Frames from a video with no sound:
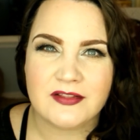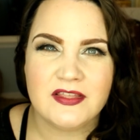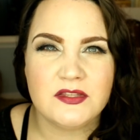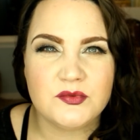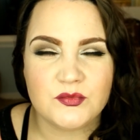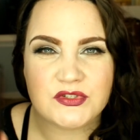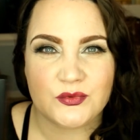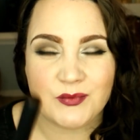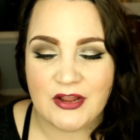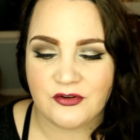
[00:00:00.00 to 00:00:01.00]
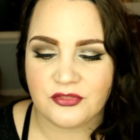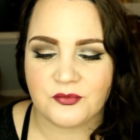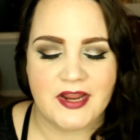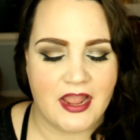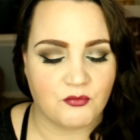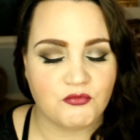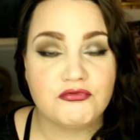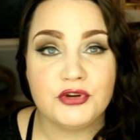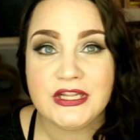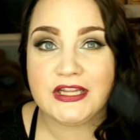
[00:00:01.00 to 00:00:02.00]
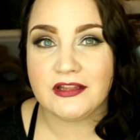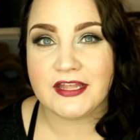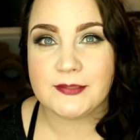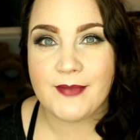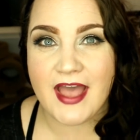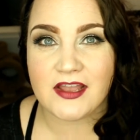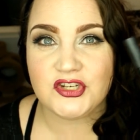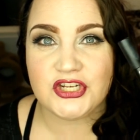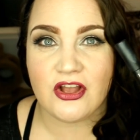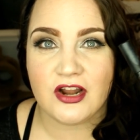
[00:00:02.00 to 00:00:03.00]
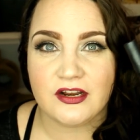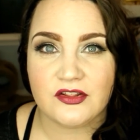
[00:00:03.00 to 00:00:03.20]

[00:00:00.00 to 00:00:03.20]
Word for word: I think this one was around three. I really like the packaging on it.